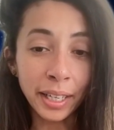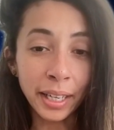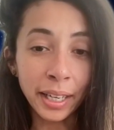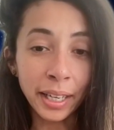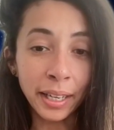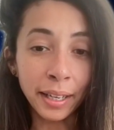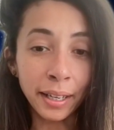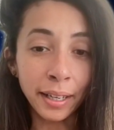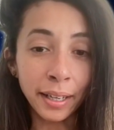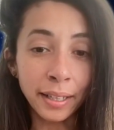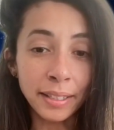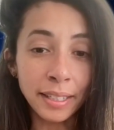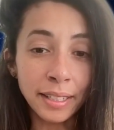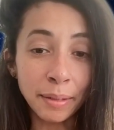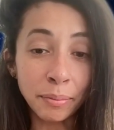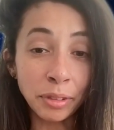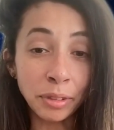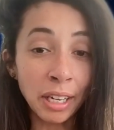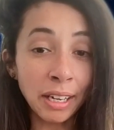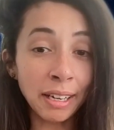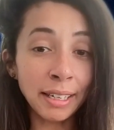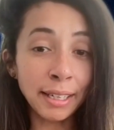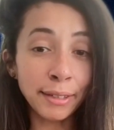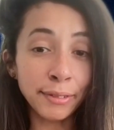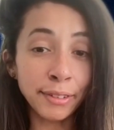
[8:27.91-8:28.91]
and I'm
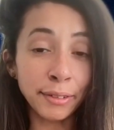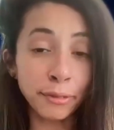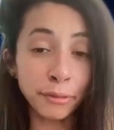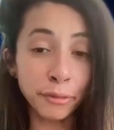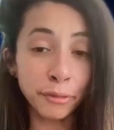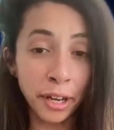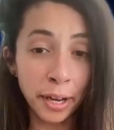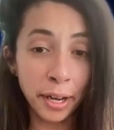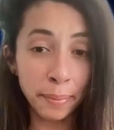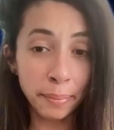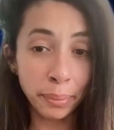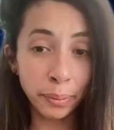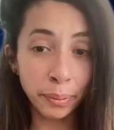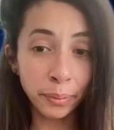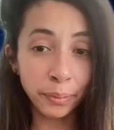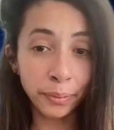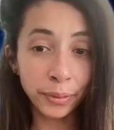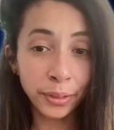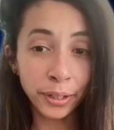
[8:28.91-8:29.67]
not gonna give up